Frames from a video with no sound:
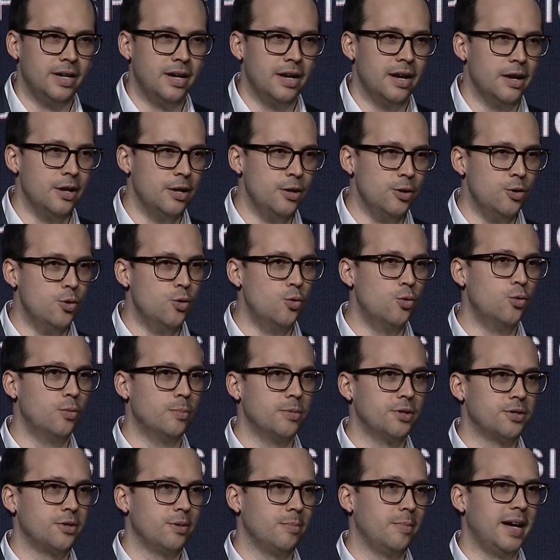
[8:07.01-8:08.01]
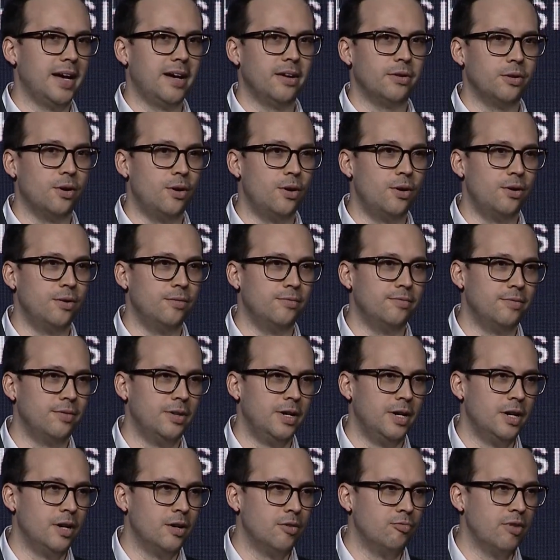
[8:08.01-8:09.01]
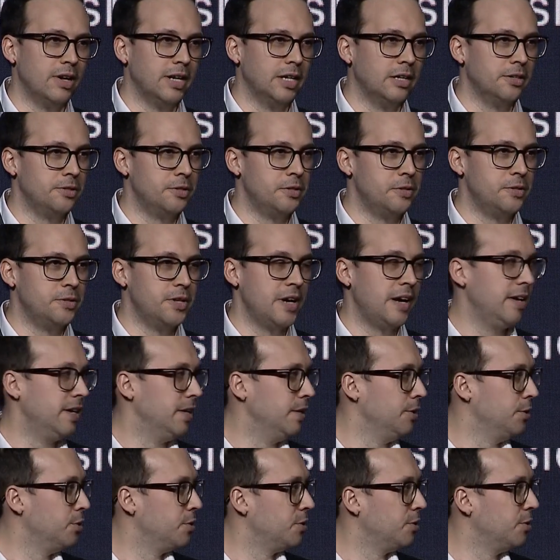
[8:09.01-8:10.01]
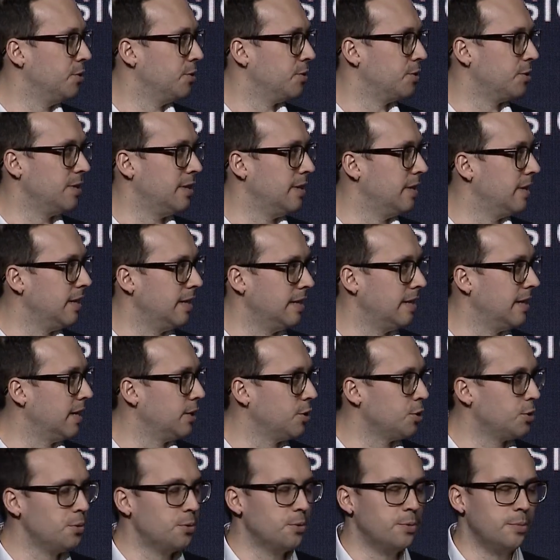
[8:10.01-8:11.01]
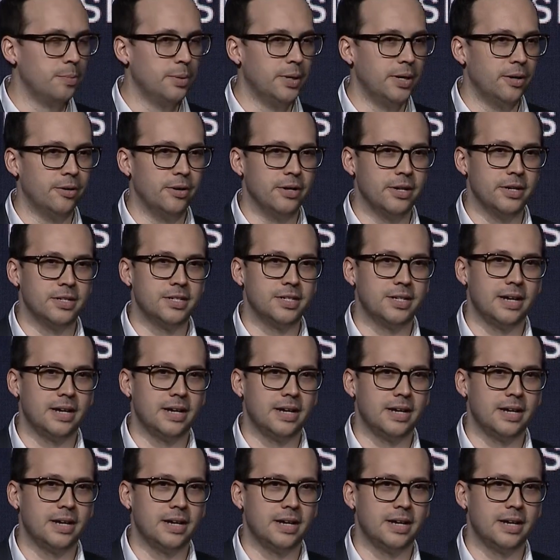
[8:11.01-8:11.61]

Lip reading: an enormous amount of regulatory change just in that short period.